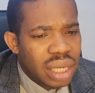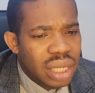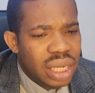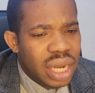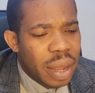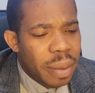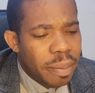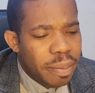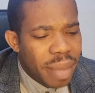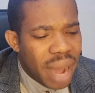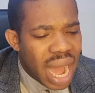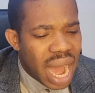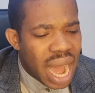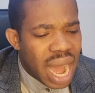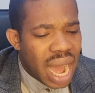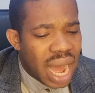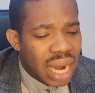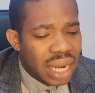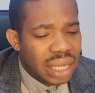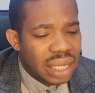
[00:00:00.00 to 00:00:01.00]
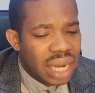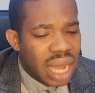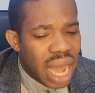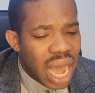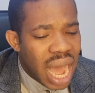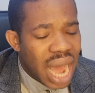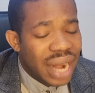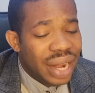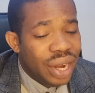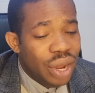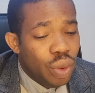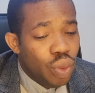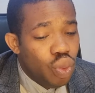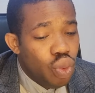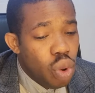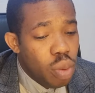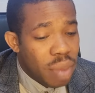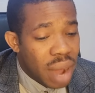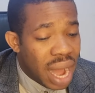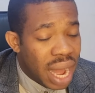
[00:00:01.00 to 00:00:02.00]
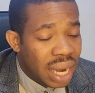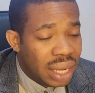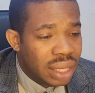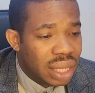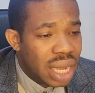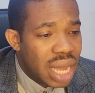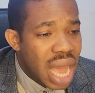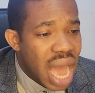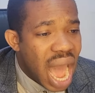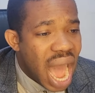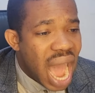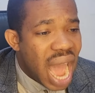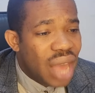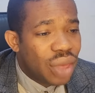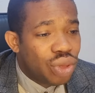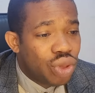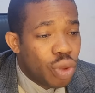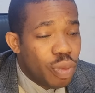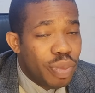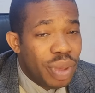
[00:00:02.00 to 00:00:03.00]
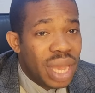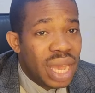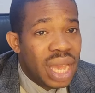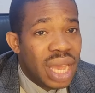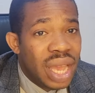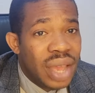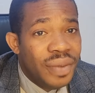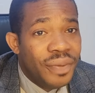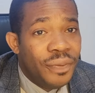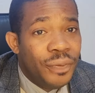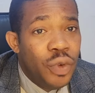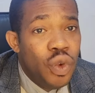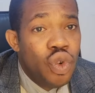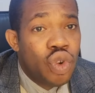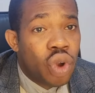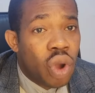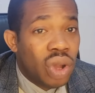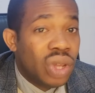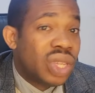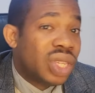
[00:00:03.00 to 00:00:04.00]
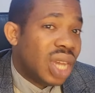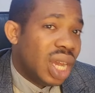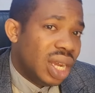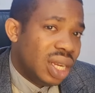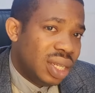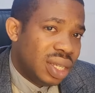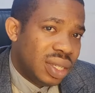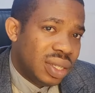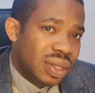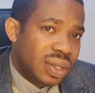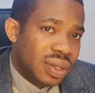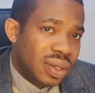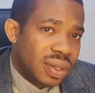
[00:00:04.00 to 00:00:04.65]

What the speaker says: the man and the woman has to be in full consent.